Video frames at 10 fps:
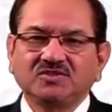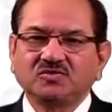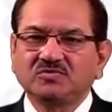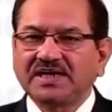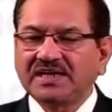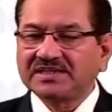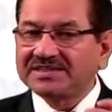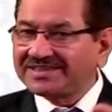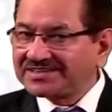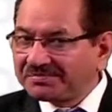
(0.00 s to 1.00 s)
so
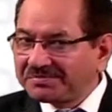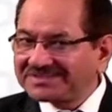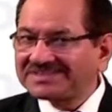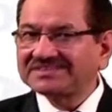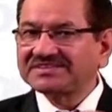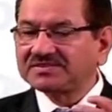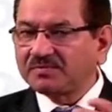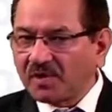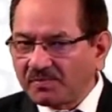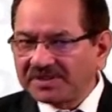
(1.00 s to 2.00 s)
that is a fixed assets,
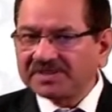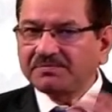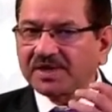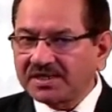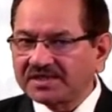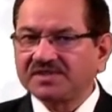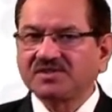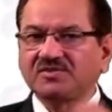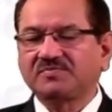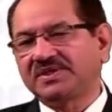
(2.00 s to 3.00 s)
property, plant
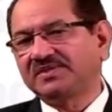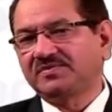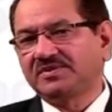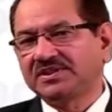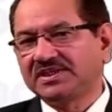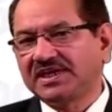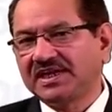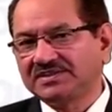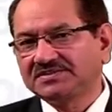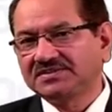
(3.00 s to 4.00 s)
and equipment for the
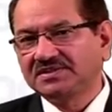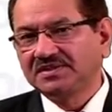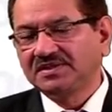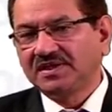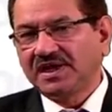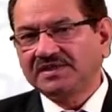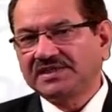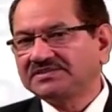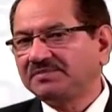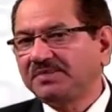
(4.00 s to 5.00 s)
Reliance, and
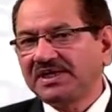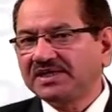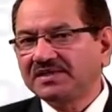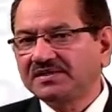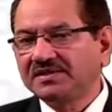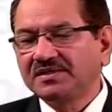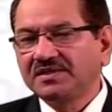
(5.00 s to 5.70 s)
that's a building.